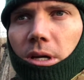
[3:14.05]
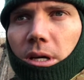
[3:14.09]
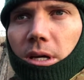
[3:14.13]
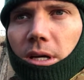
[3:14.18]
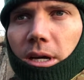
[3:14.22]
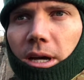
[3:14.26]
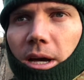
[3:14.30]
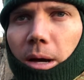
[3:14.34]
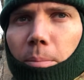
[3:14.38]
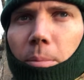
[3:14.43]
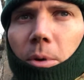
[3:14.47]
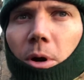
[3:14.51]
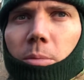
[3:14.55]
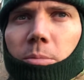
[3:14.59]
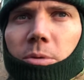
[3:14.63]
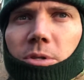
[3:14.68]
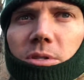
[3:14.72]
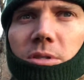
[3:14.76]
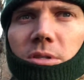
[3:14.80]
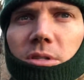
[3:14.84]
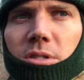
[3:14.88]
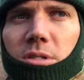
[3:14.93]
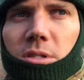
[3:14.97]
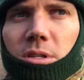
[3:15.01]
I purposely
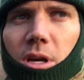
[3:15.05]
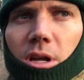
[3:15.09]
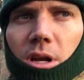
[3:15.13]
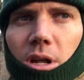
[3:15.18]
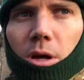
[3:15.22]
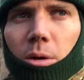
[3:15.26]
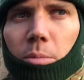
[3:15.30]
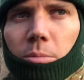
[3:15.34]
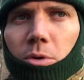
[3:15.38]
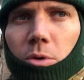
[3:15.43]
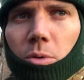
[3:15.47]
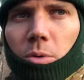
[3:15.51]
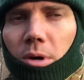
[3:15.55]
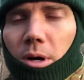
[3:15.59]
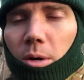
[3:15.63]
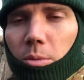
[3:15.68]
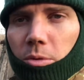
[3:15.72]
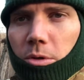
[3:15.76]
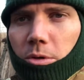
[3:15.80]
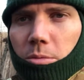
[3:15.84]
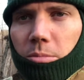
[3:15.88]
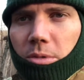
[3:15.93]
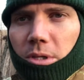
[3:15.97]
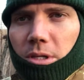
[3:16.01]
set up to where I
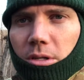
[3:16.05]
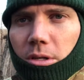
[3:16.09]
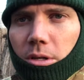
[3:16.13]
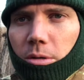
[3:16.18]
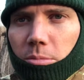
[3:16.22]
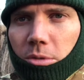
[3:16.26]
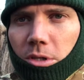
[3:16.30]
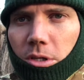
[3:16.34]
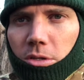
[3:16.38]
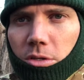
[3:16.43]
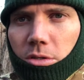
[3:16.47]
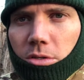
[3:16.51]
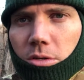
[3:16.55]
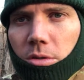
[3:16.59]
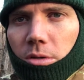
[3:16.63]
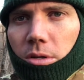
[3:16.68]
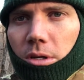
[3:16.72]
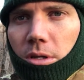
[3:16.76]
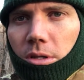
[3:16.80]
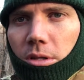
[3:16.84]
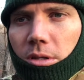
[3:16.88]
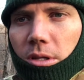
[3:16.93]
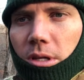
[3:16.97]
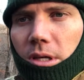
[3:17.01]
wouldn't be tempted to shoot
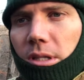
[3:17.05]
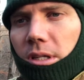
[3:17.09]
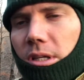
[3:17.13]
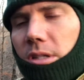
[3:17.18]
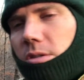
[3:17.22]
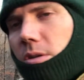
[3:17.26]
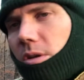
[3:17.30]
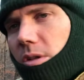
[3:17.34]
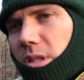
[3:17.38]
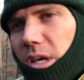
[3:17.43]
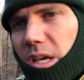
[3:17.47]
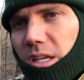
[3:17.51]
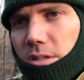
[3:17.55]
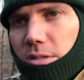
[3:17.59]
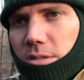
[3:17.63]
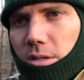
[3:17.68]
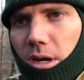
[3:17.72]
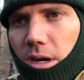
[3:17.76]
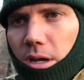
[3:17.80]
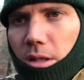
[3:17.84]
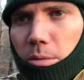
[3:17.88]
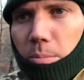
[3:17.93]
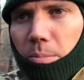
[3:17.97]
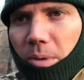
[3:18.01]
anything that's on that side
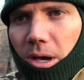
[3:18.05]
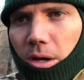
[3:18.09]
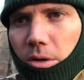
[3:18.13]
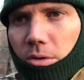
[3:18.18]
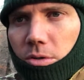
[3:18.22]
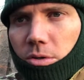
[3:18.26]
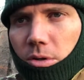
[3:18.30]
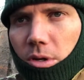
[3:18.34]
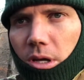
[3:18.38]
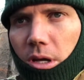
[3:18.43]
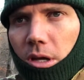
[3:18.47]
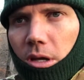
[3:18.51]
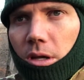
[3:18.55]
of the boundary.